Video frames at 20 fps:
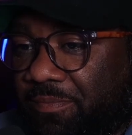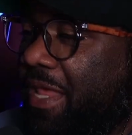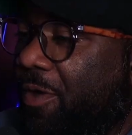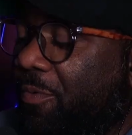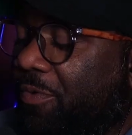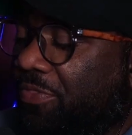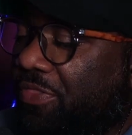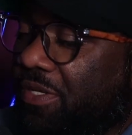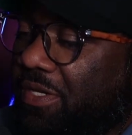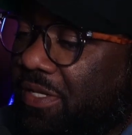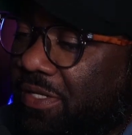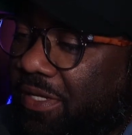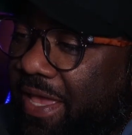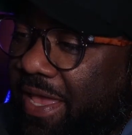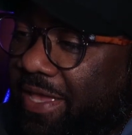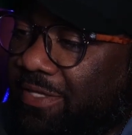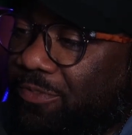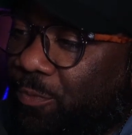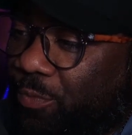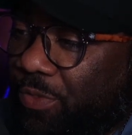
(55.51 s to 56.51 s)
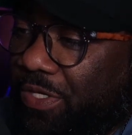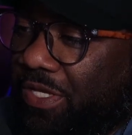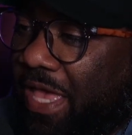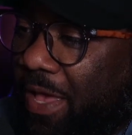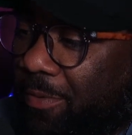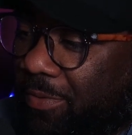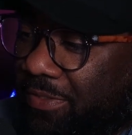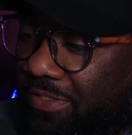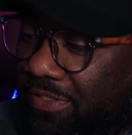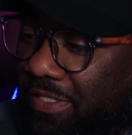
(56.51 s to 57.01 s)
Now, within the last week,
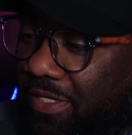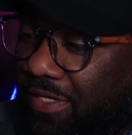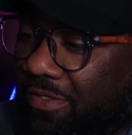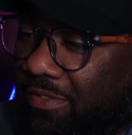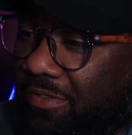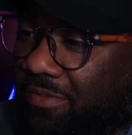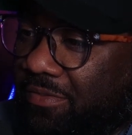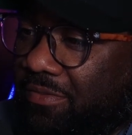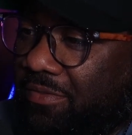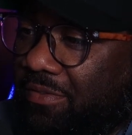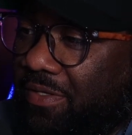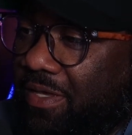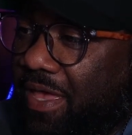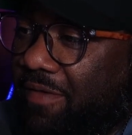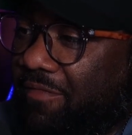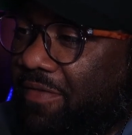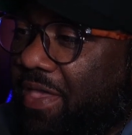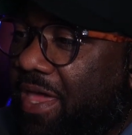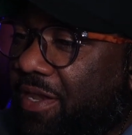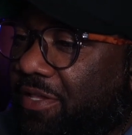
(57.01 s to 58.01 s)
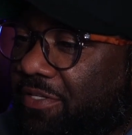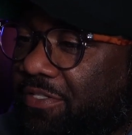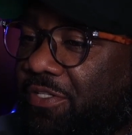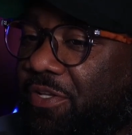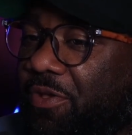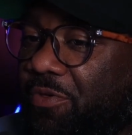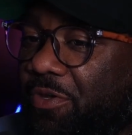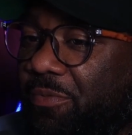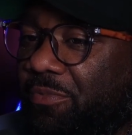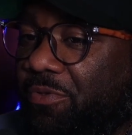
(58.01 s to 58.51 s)
I would say, I've kind of
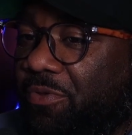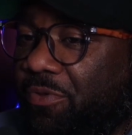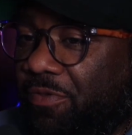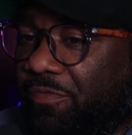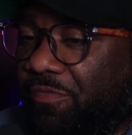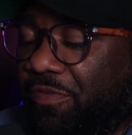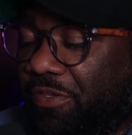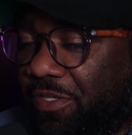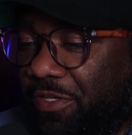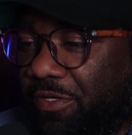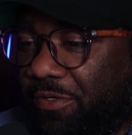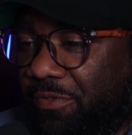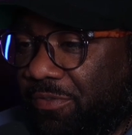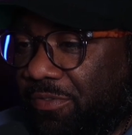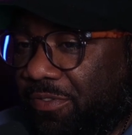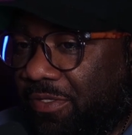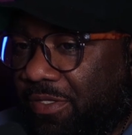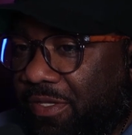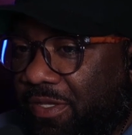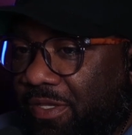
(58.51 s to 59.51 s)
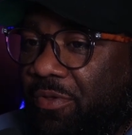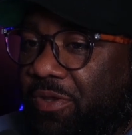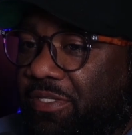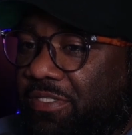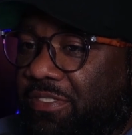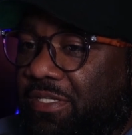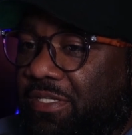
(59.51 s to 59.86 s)
slowed up doing videos on a